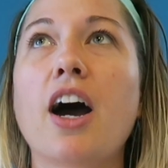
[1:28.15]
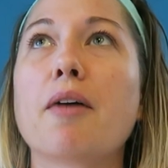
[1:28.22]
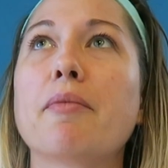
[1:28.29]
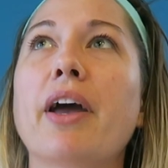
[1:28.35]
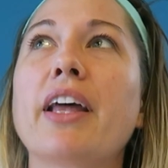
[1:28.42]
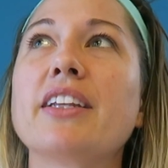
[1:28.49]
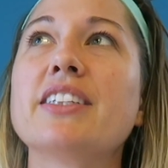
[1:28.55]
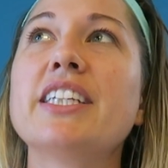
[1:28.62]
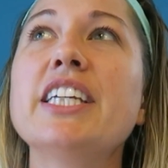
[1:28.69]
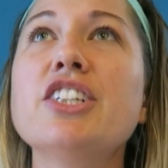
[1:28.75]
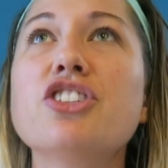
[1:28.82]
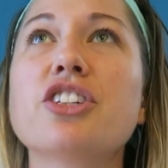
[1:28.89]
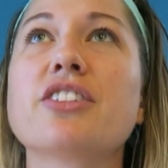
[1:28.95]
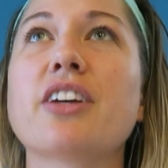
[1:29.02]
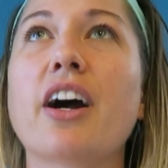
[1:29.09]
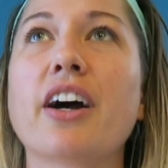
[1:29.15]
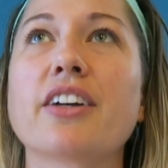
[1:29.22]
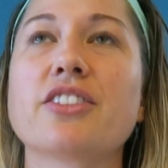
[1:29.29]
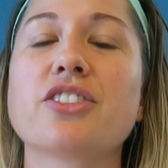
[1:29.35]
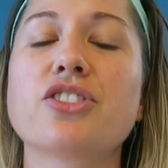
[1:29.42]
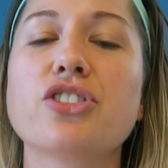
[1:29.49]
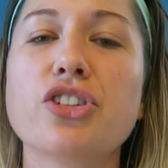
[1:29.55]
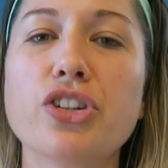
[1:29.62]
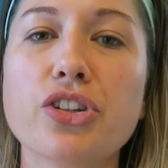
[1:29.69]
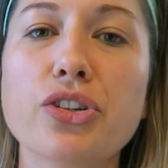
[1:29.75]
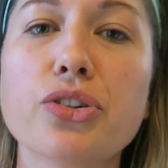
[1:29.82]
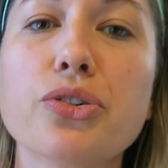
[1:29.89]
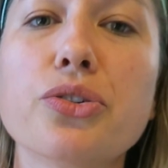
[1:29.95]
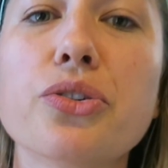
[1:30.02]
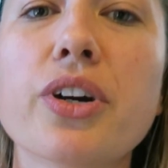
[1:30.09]
and teaches us
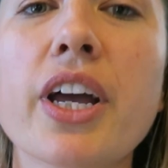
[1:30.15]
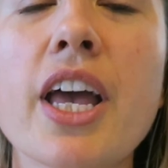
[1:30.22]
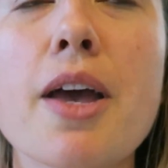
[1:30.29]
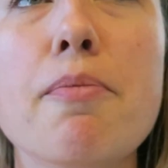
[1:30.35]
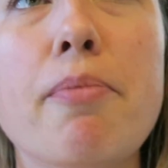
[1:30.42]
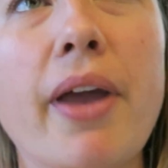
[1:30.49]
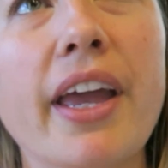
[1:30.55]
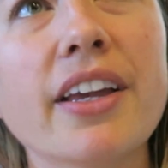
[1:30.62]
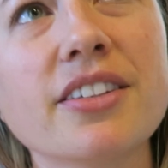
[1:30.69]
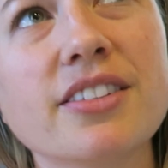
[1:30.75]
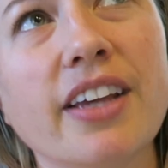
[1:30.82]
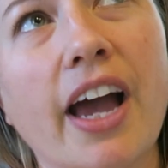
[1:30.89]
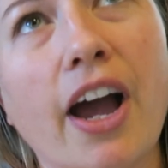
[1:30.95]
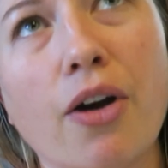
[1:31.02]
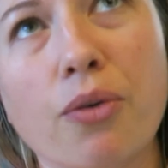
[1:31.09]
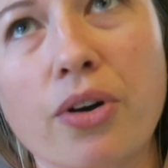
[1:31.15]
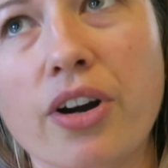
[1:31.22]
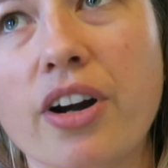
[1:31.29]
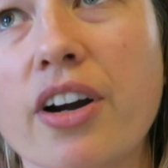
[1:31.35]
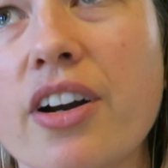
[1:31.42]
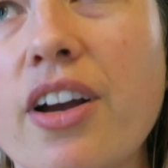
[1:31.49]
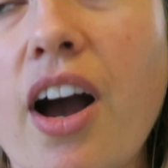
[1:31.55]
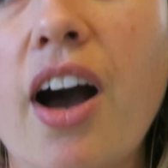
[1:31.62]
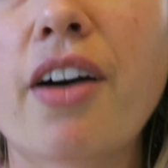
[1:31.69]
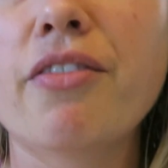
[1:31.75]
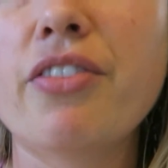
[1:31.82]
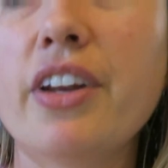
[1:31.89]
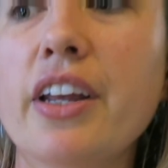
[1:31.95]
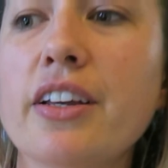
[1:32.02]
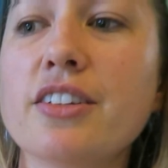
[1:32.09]
to base our
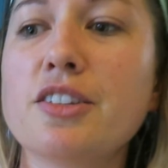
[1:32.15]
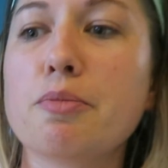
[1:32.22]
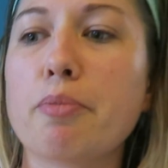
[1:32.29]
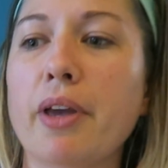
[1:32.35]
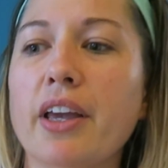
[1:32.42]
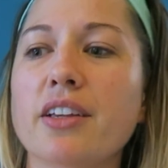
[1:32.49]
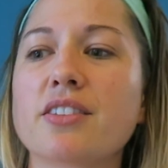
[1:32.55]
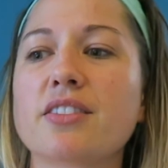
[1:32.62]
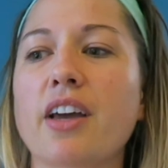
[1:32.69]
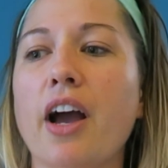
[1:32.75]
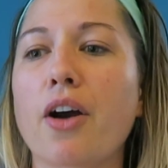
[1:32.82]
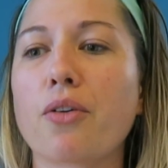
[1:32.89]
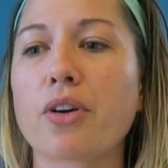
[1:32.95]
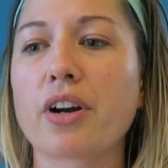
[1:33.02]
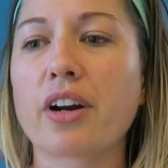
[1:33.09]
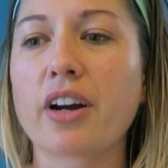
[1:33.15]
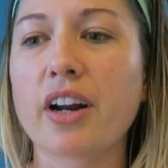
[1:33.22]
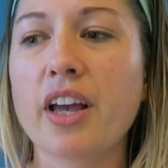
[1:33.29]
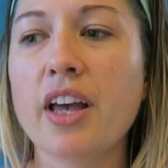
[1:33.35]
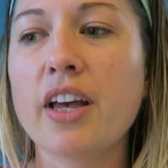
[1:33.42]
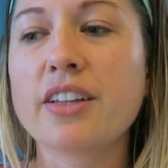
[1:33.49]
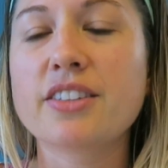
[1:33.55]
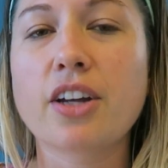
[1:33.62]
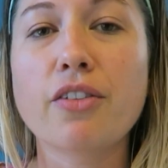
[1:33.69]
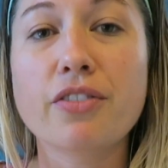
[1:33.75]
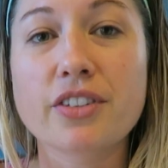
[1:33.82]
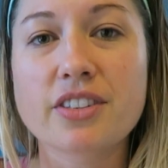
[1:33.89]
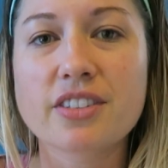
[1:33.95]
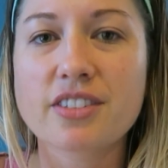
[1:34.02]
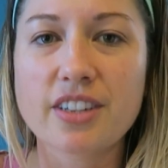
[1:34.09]
confidence, base our
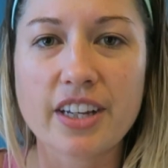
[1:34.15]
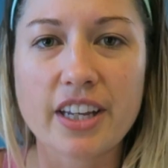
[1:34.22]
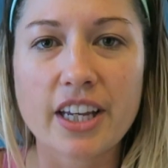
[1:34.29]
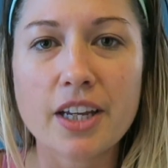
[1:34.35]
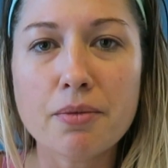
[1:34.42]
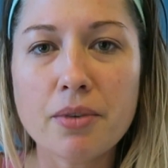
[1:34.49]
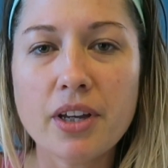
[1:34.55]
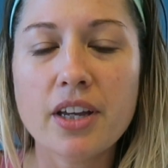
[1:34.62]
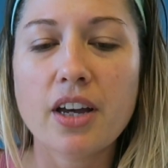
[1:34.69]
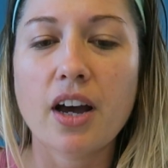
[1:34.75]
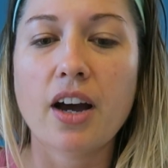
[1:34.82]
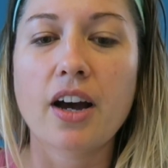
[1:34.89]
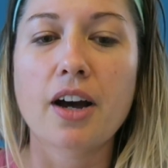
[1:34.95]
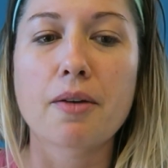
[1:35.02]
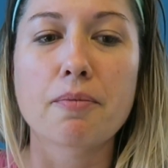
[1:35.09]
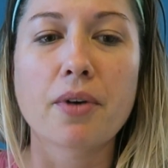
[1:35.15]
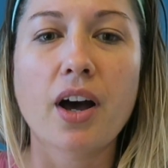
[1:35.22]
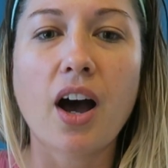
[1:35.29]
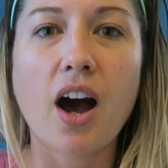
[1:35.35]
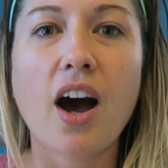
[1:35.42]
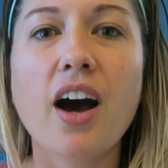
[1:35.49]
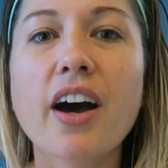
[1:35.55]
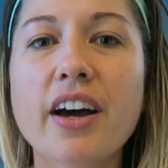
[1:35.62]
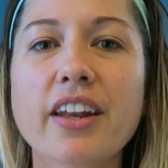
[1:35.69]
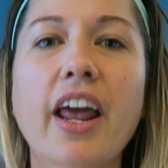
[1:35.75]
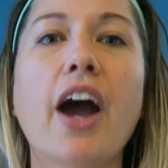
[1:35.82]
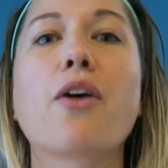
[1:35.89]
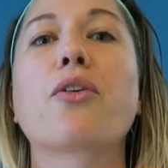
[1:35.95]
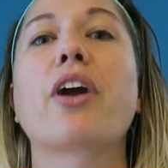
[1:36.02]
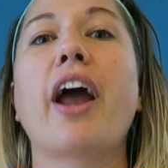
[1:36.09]
self-esteem on
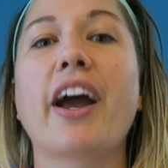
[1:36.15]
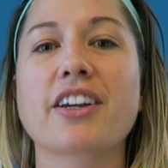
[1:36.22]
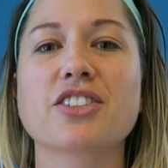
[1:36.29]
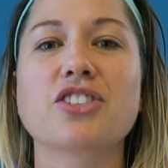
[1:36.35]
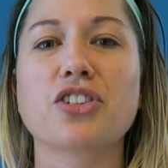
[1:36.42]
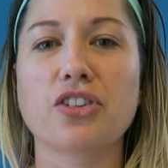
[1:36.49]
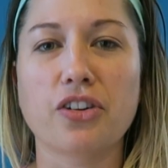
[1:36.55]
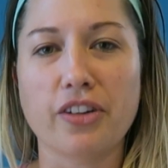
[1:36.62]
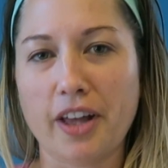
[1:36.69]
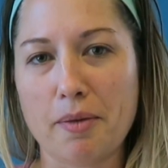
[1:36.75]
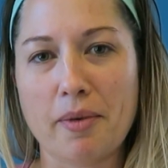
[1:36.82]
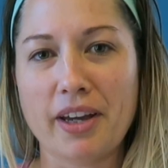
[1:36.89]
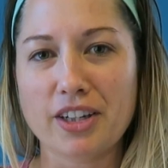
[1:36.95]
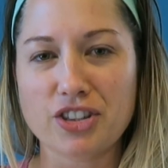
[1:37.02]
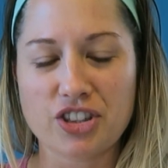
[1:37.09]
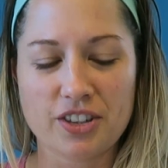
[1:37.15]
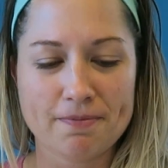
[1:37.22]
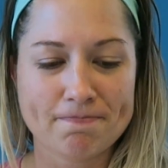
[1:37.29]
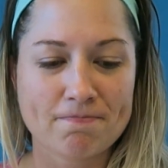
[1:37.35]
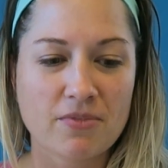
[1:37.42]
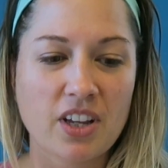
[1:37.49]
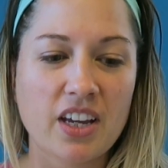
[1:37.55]
our external image.